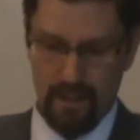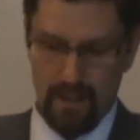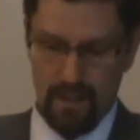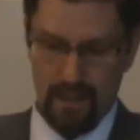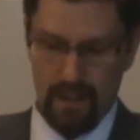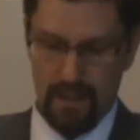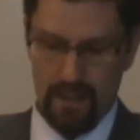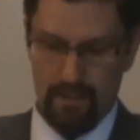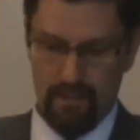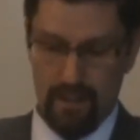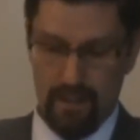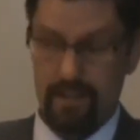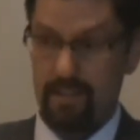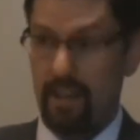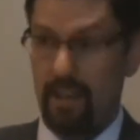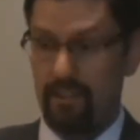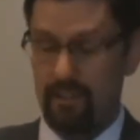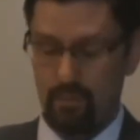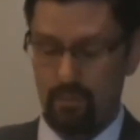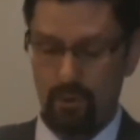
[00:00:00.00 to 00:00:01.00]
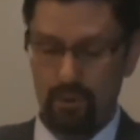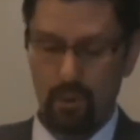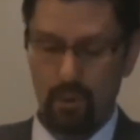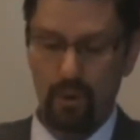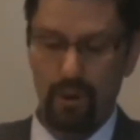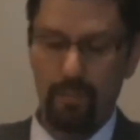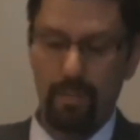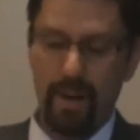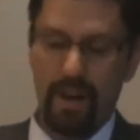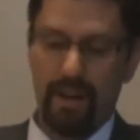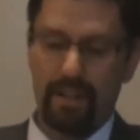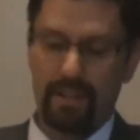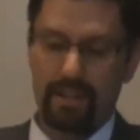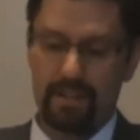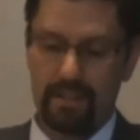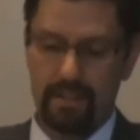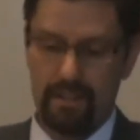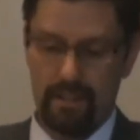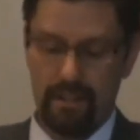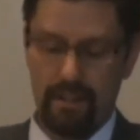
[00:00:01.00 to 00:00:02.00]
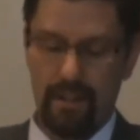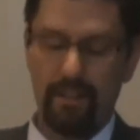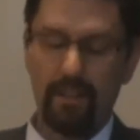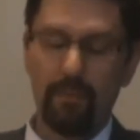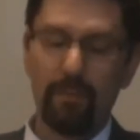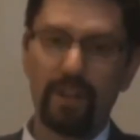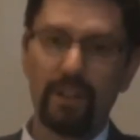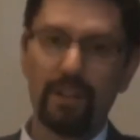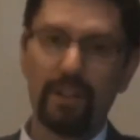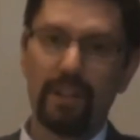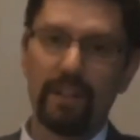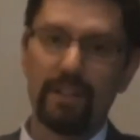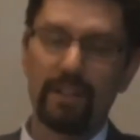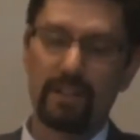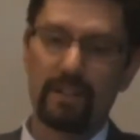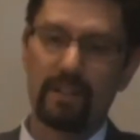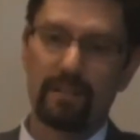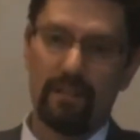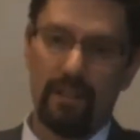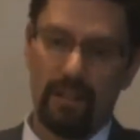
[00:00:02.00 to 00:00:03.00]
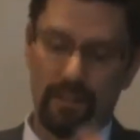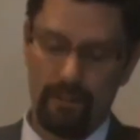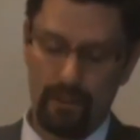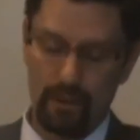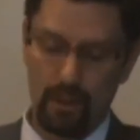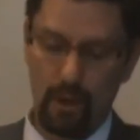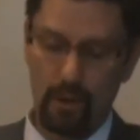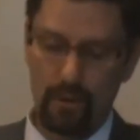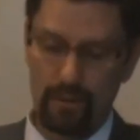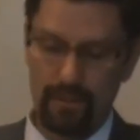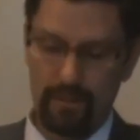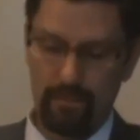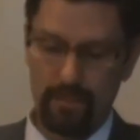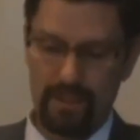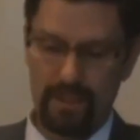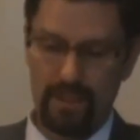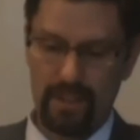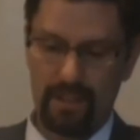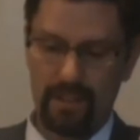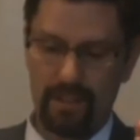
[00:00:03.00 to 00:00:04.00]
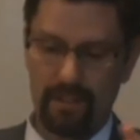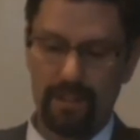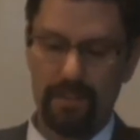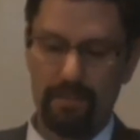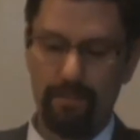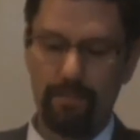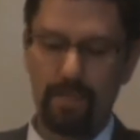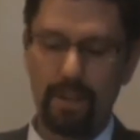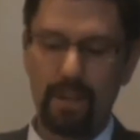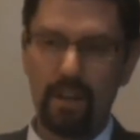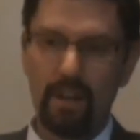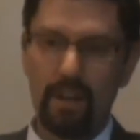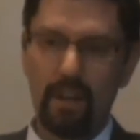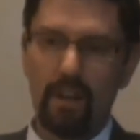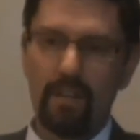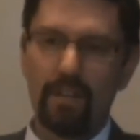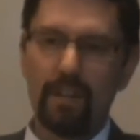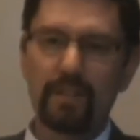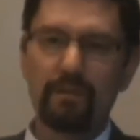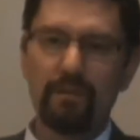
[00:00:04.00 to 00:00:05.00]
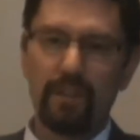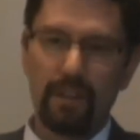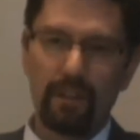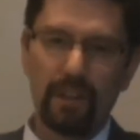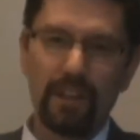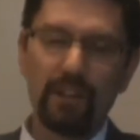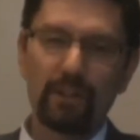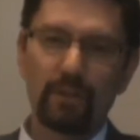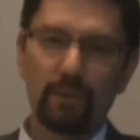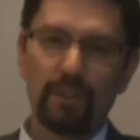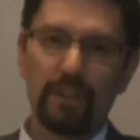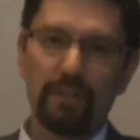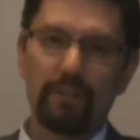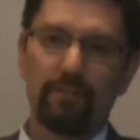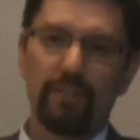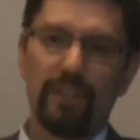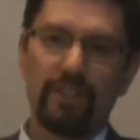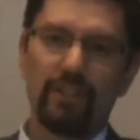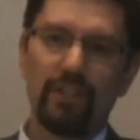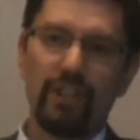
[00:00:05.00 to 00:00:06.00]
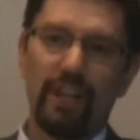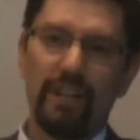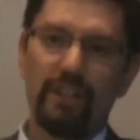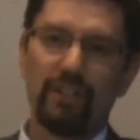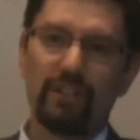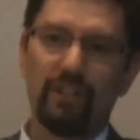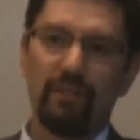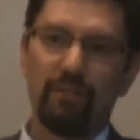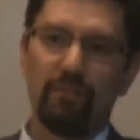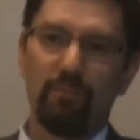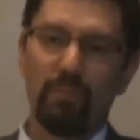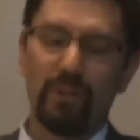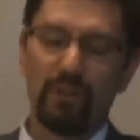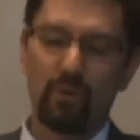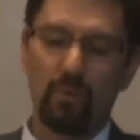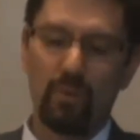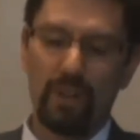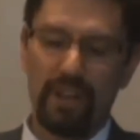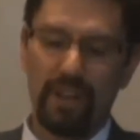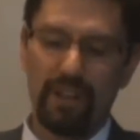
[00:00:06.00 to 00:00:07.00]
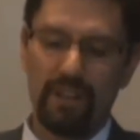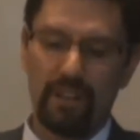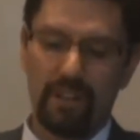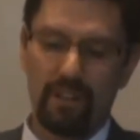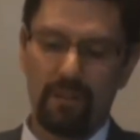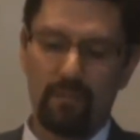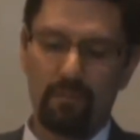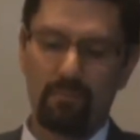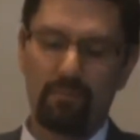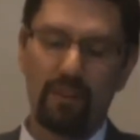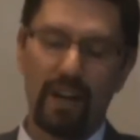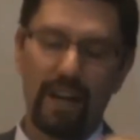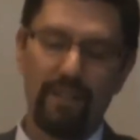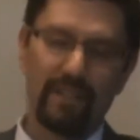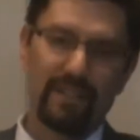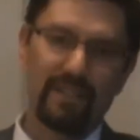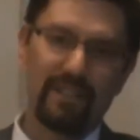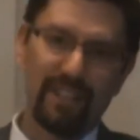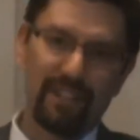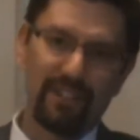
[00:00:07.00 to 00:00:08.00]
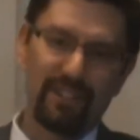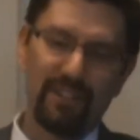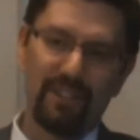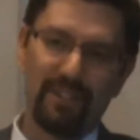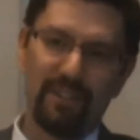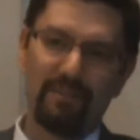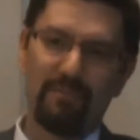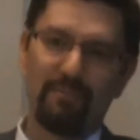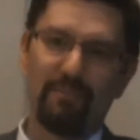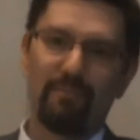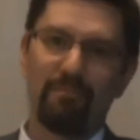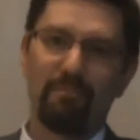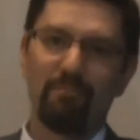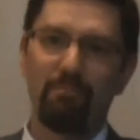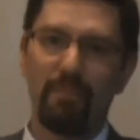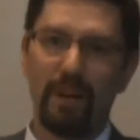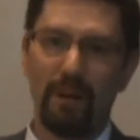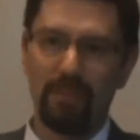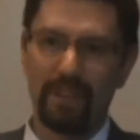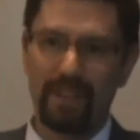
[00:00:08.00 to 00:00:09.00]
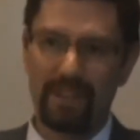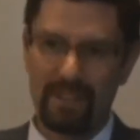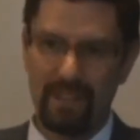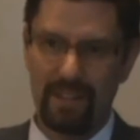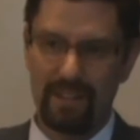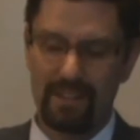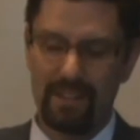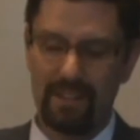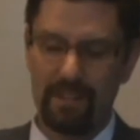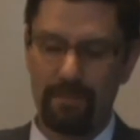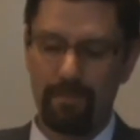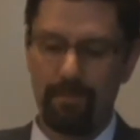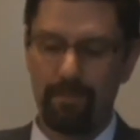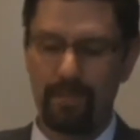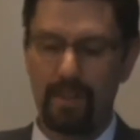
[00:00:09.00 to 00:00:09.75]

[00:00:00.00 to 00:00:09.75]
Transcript: And as others will talk about, in the Middle East, and in the Gulf in particular, there's very little differentiation between private sector, public sector.